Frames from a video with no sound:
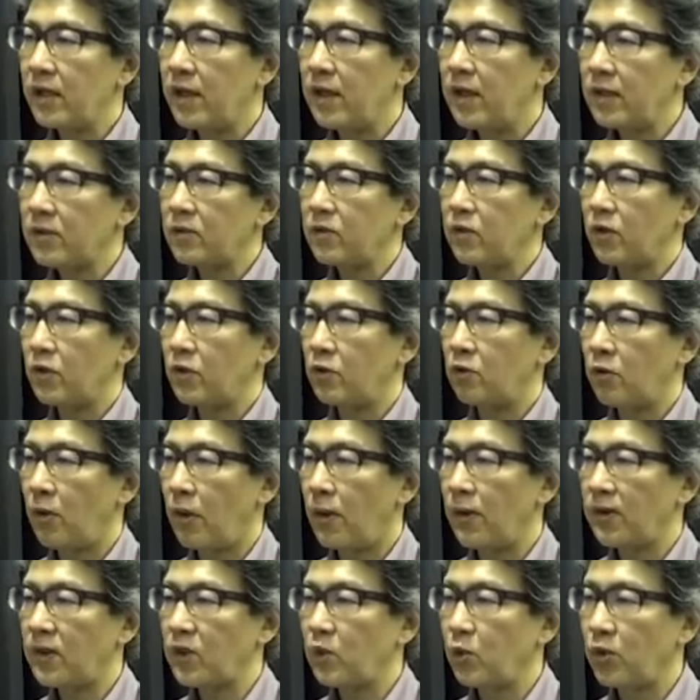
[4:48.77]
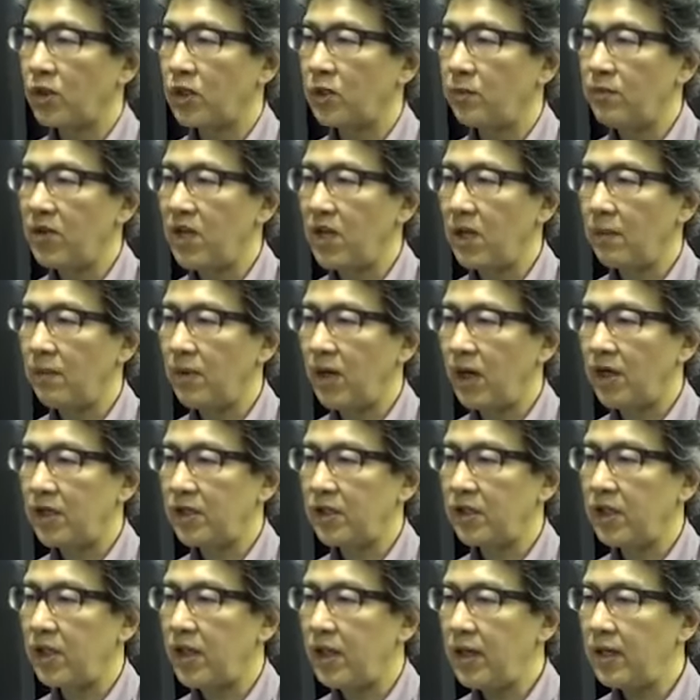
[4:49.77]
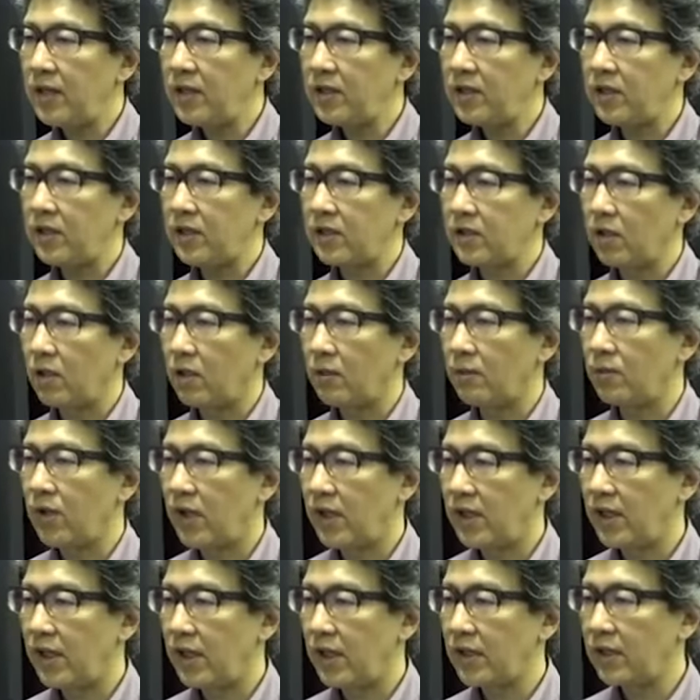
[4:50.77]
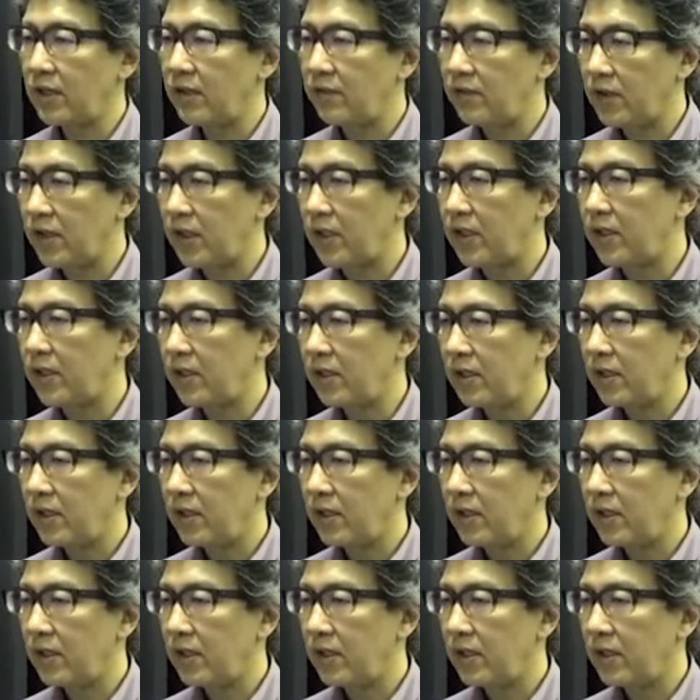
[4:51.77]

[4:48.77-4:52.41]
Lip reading: android robots with BMI changes our brain activity.